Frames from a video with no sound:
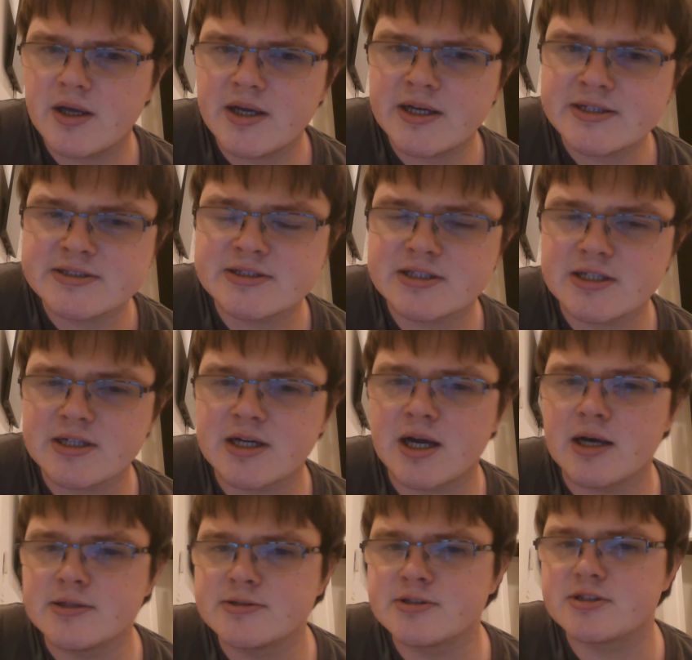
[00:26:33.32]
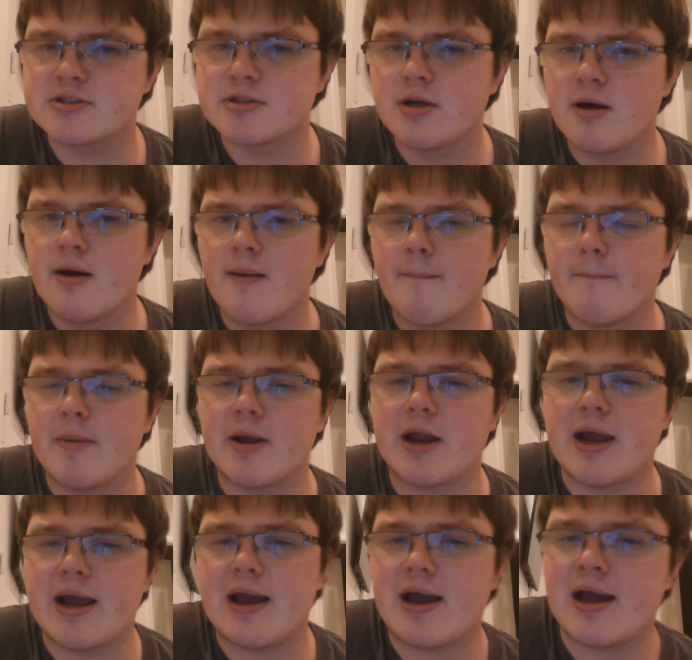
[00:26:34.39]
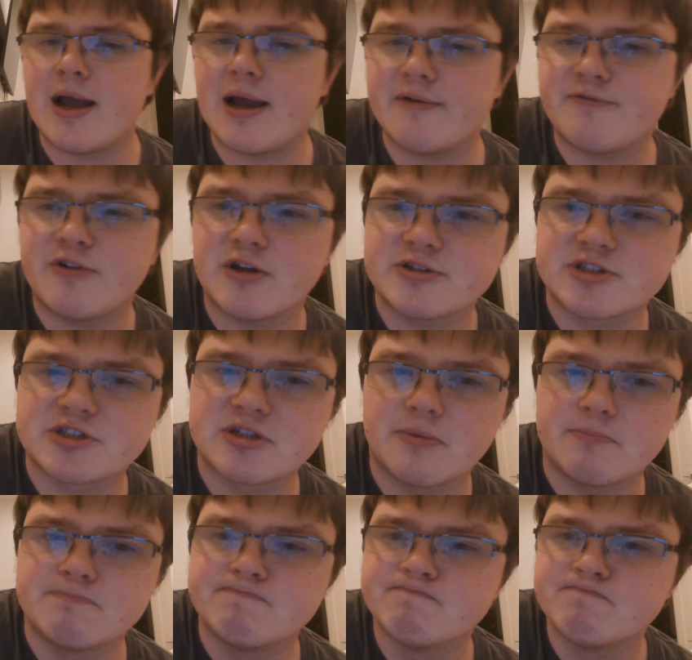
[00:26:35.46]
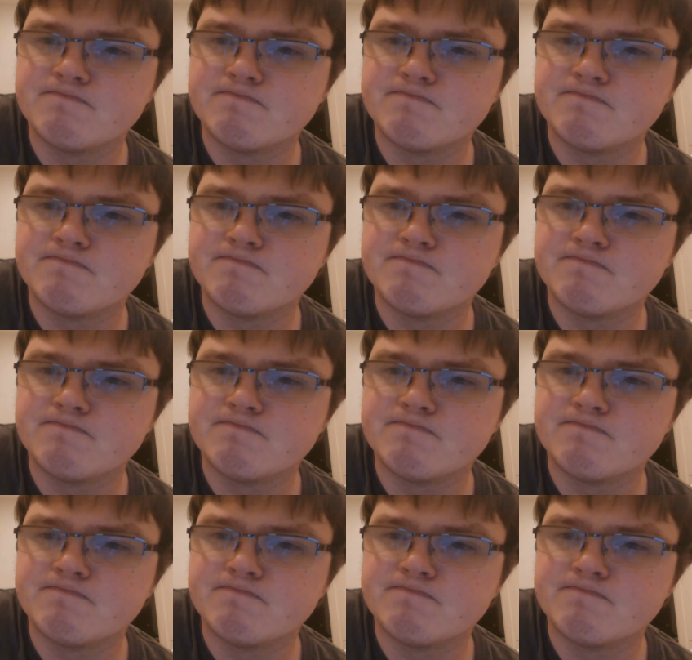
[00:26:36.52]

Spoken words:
into guns. But I have done some